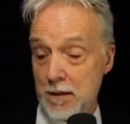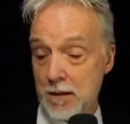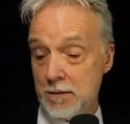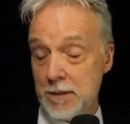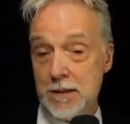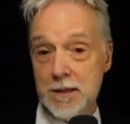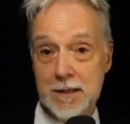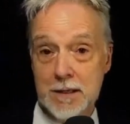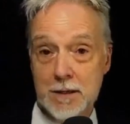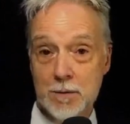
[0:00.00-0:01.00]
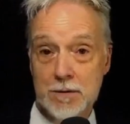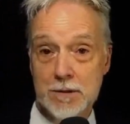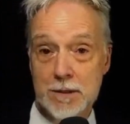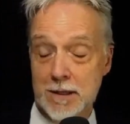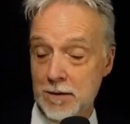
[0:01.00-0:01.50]
It's really not equal
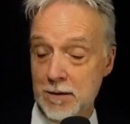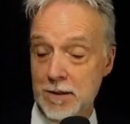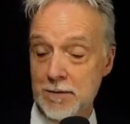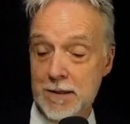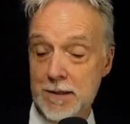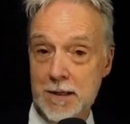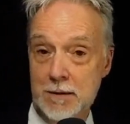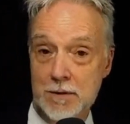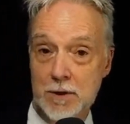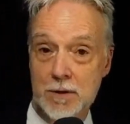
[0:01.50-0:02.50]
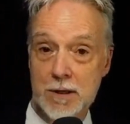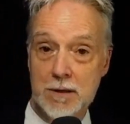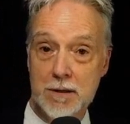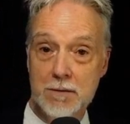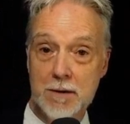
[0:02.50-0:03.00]
standards if they say, well, join
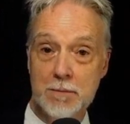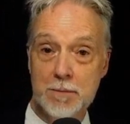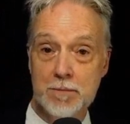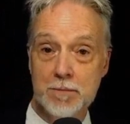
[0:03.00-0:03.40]
our new app